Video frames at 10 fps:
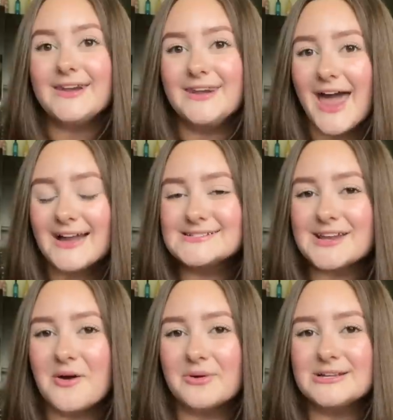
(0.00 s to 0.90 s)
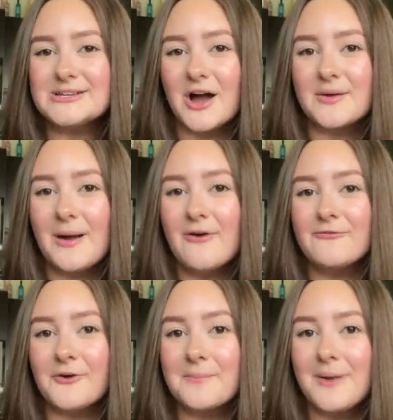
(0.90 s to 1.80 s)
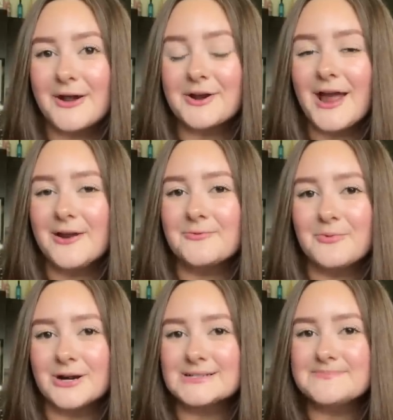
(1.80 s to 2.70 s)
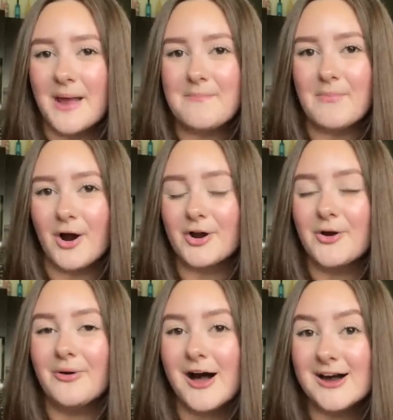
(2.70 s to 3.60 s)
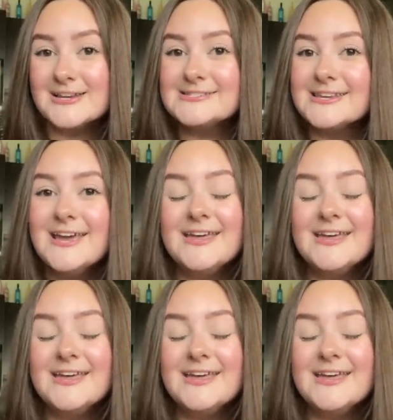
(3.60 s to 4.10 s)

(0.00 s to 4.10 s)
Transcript: Next, I want to talk about For Better and Worse by Margot Hunt.